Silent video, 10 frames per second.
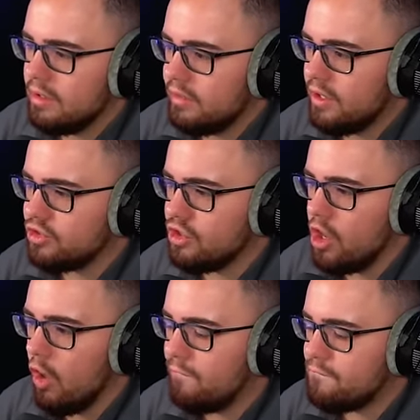There's
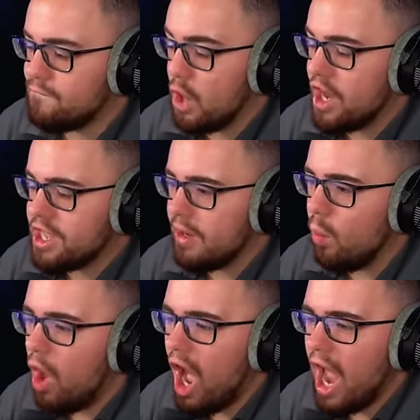no freaking
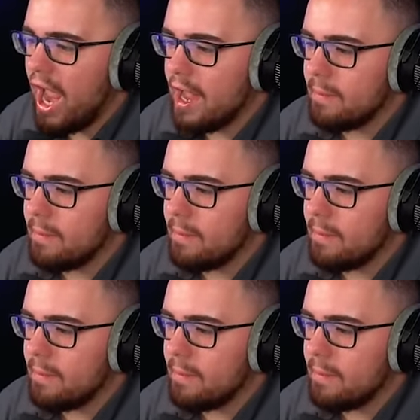way!